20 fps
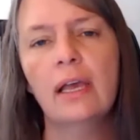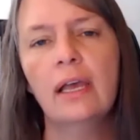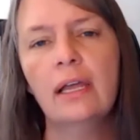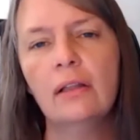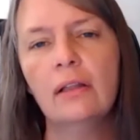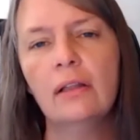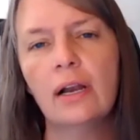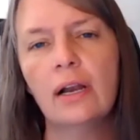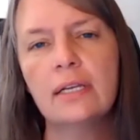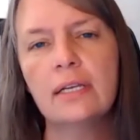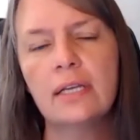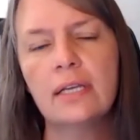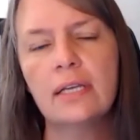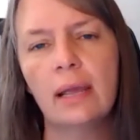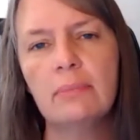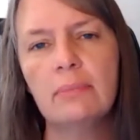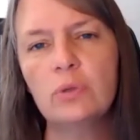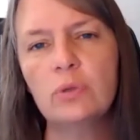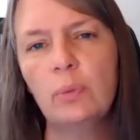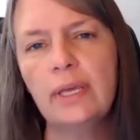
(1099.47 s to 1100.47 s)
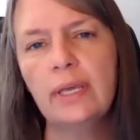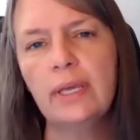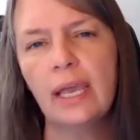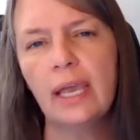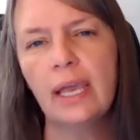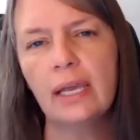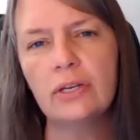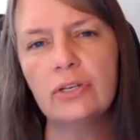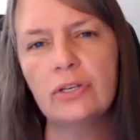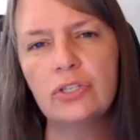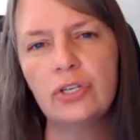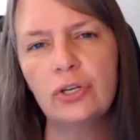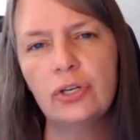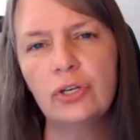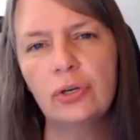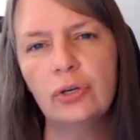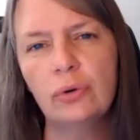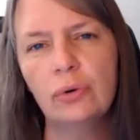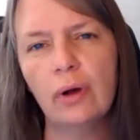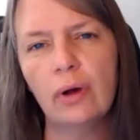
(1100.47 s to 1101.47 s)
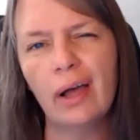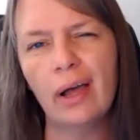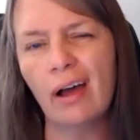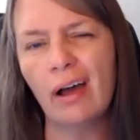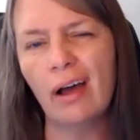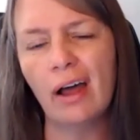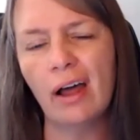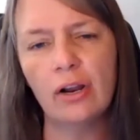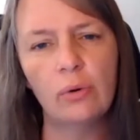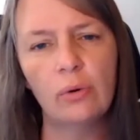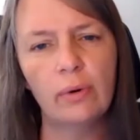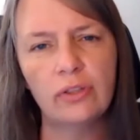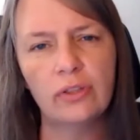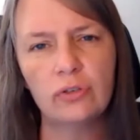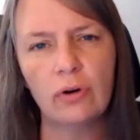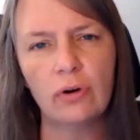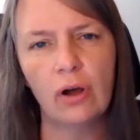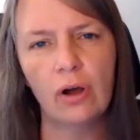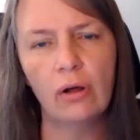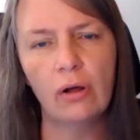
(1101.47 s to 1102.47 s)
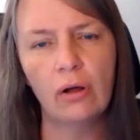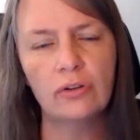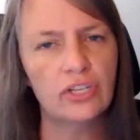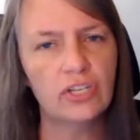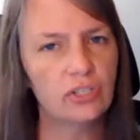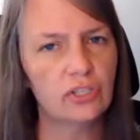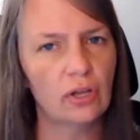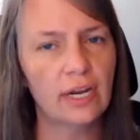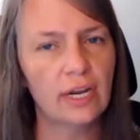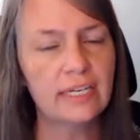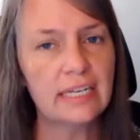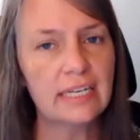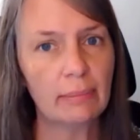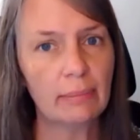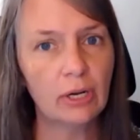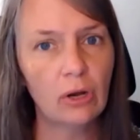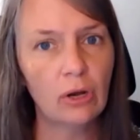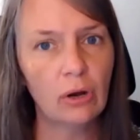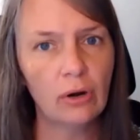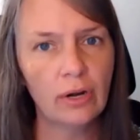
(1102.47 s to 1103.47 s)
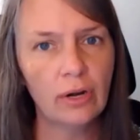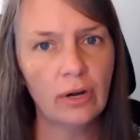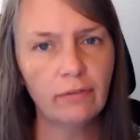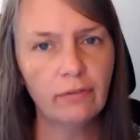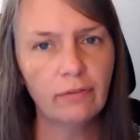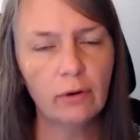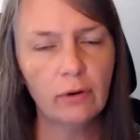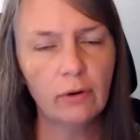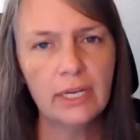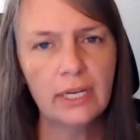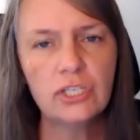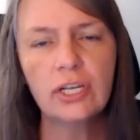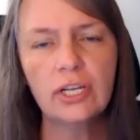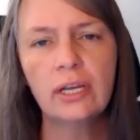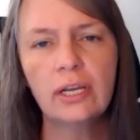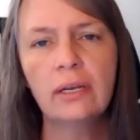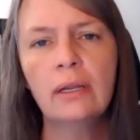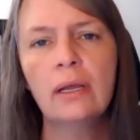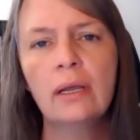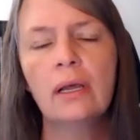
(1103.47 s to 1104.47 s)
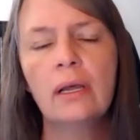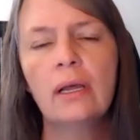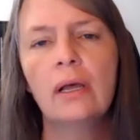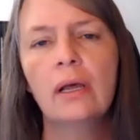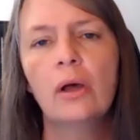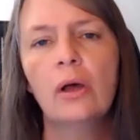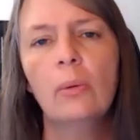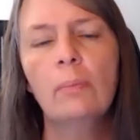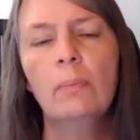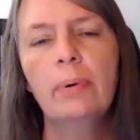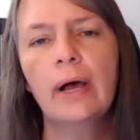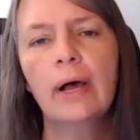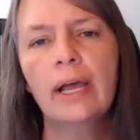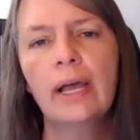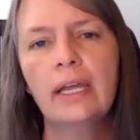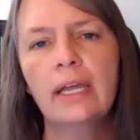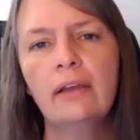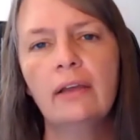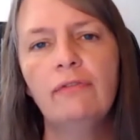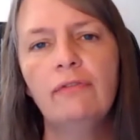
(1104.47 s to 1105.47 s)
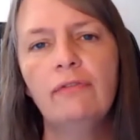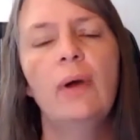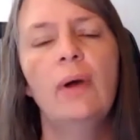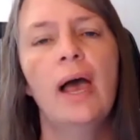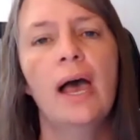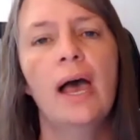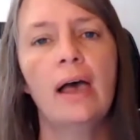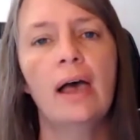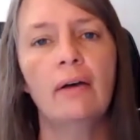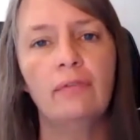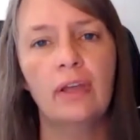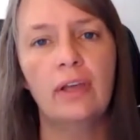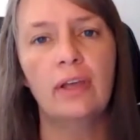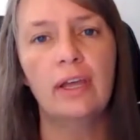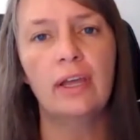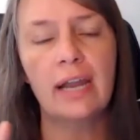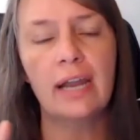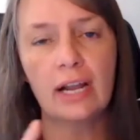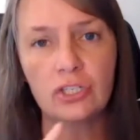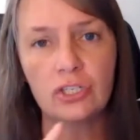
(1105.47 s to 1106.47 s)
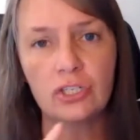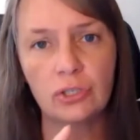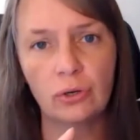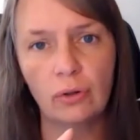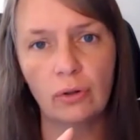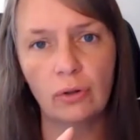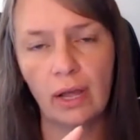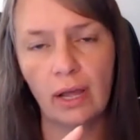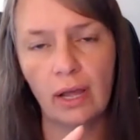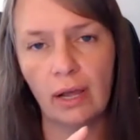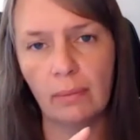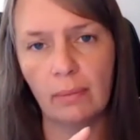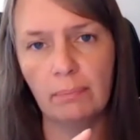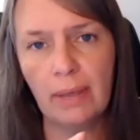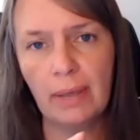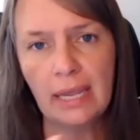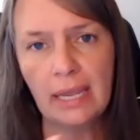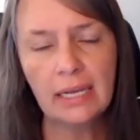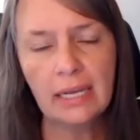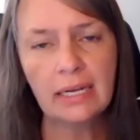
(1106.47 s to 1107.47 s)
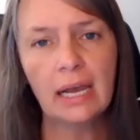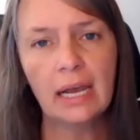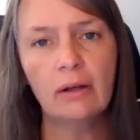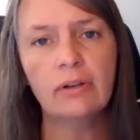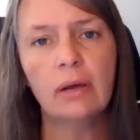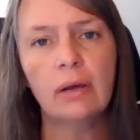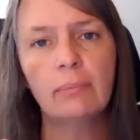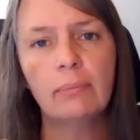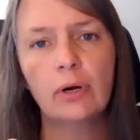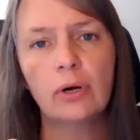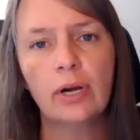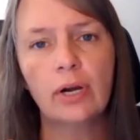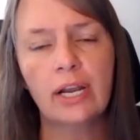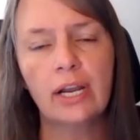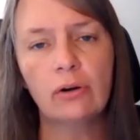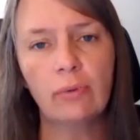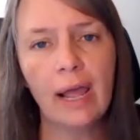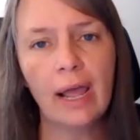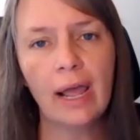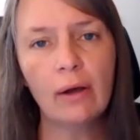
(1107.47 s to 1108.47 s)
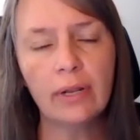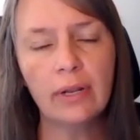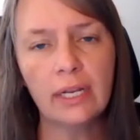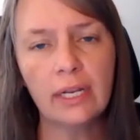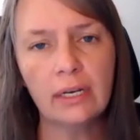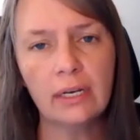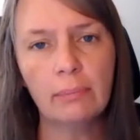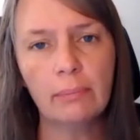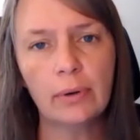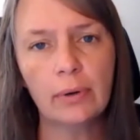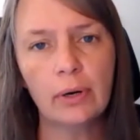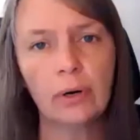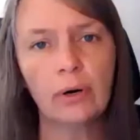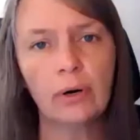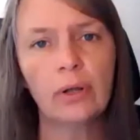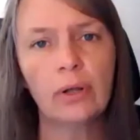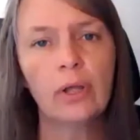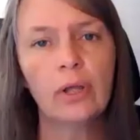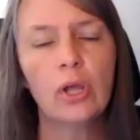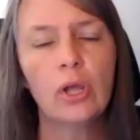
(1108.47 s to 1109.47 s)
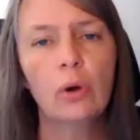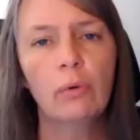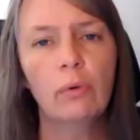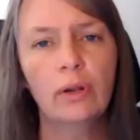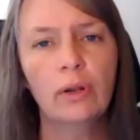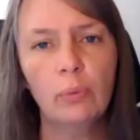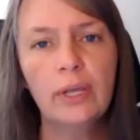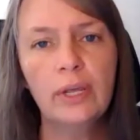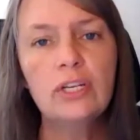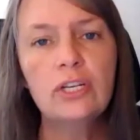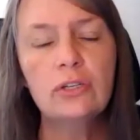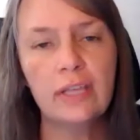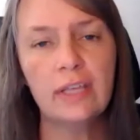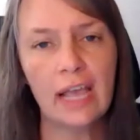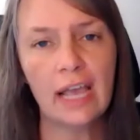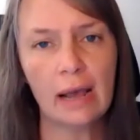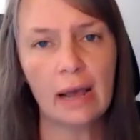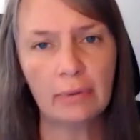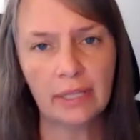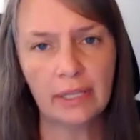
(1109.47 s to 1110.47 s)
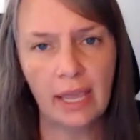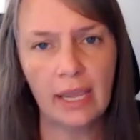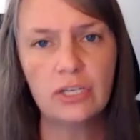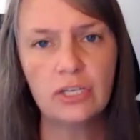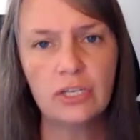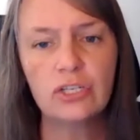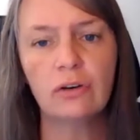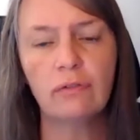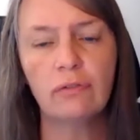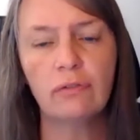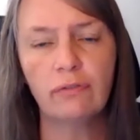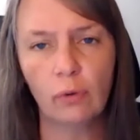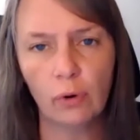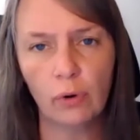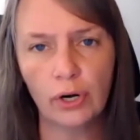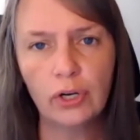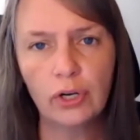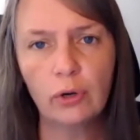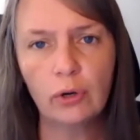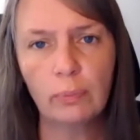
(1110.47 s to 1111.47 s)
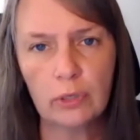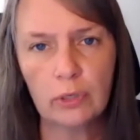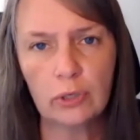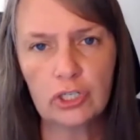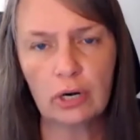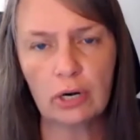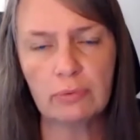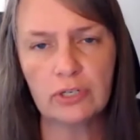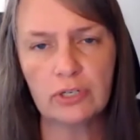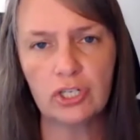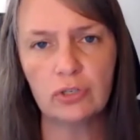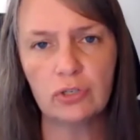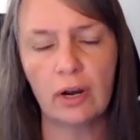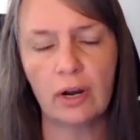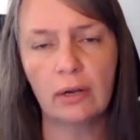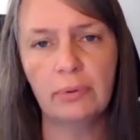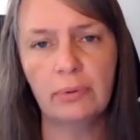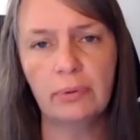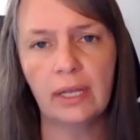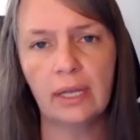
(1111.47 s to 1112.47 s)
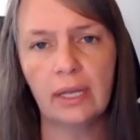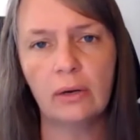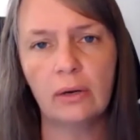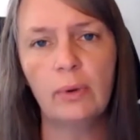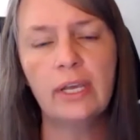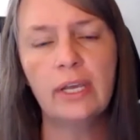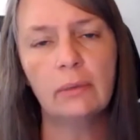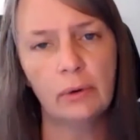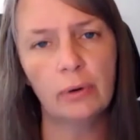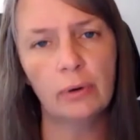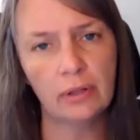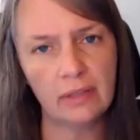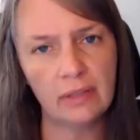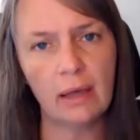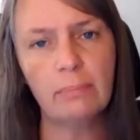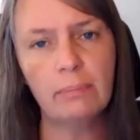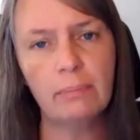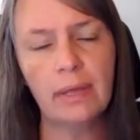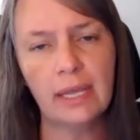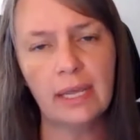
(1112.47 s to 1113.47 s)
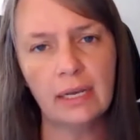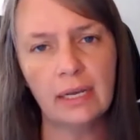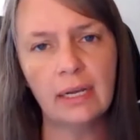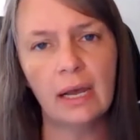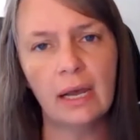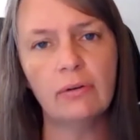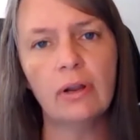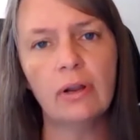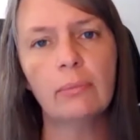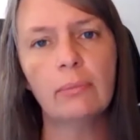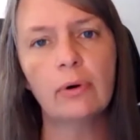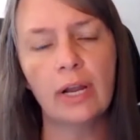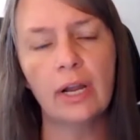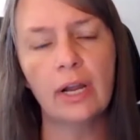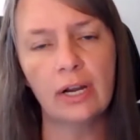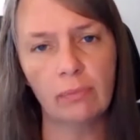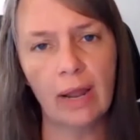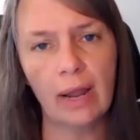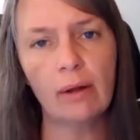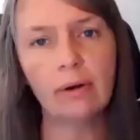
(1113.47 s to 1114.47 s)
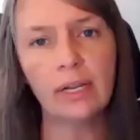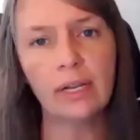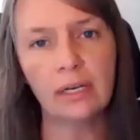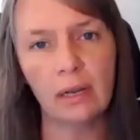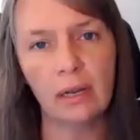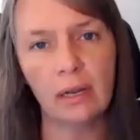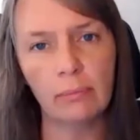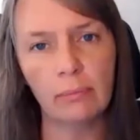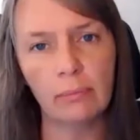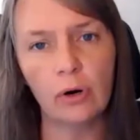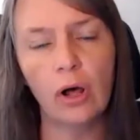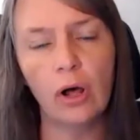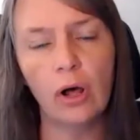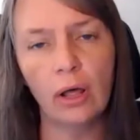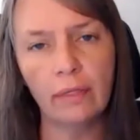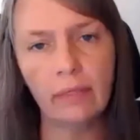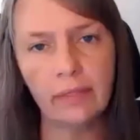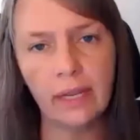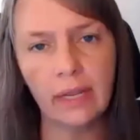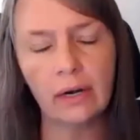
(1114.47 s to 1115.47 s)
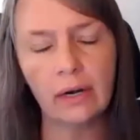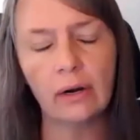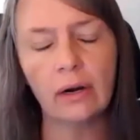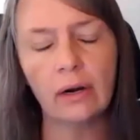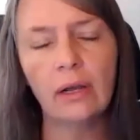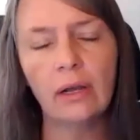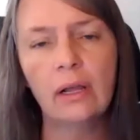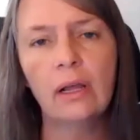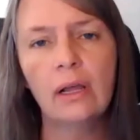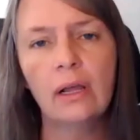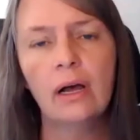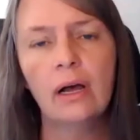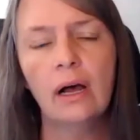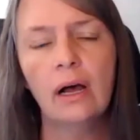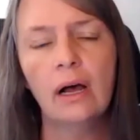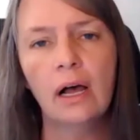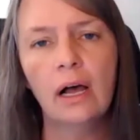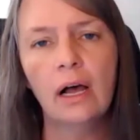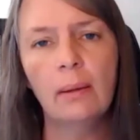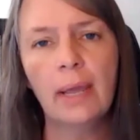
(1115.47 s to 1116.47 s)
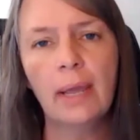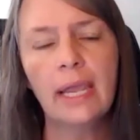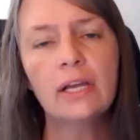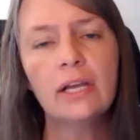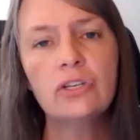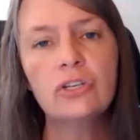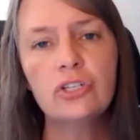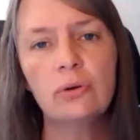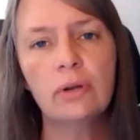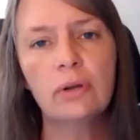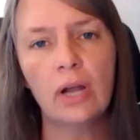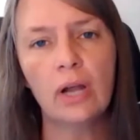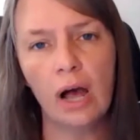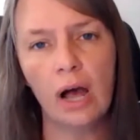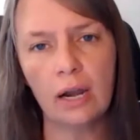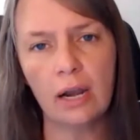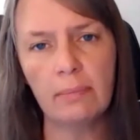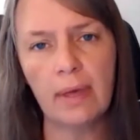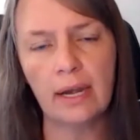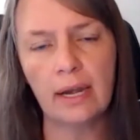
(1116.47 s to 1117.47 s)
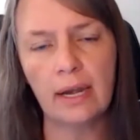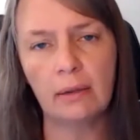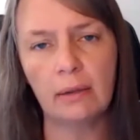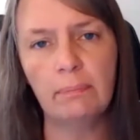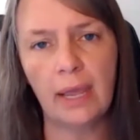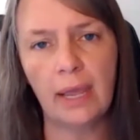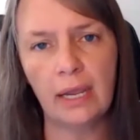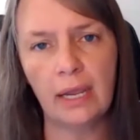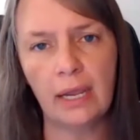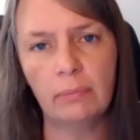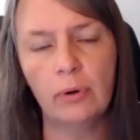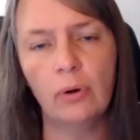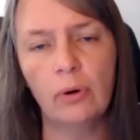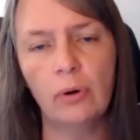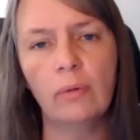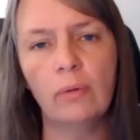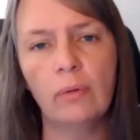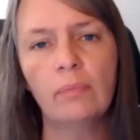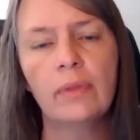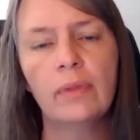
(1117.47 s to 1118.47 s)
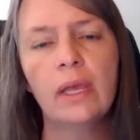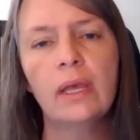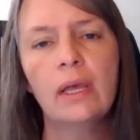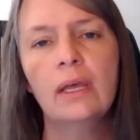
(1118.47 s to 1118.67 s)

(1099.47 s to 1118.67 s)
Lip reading: And a lot of times we can't do an auto withdrawal just on a debit card information. But if you have an actual bank account number and a routing number, when we do the application for your prescription drug plan, we can put that bank account number and routing number on there and do an automatic bank pull.